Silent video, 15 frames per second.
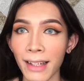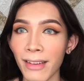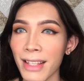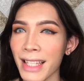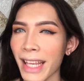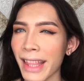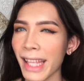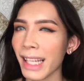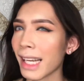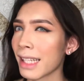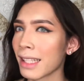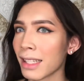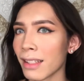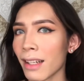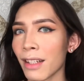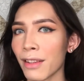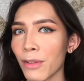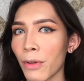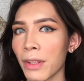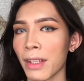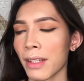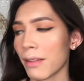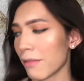because I think I did not do it in the